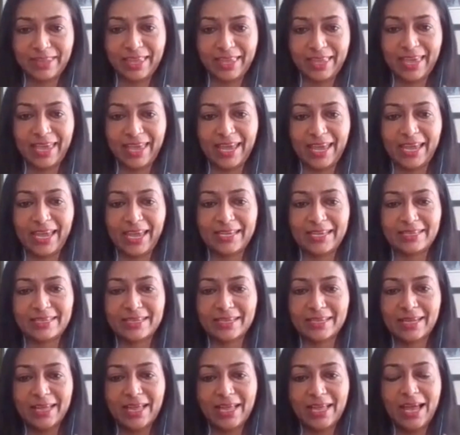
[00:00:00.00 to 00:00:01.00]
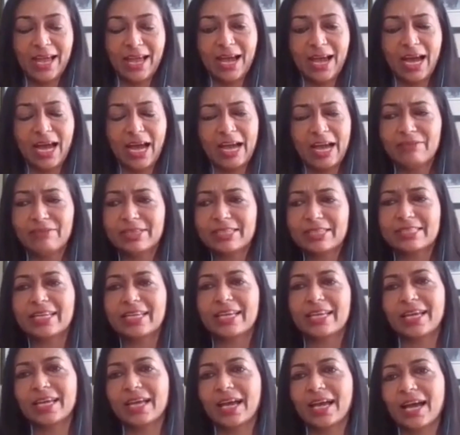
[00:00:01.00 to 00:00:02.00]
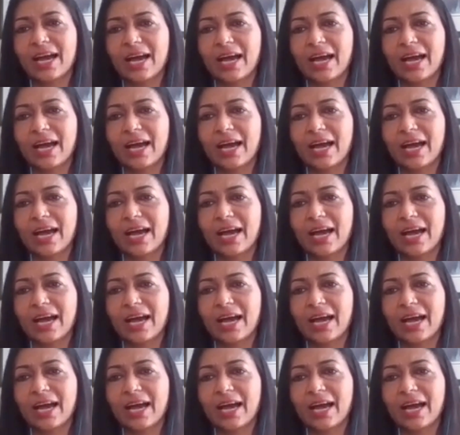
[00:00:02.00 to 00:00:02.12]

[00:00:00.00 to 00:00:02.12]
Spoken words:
And I will say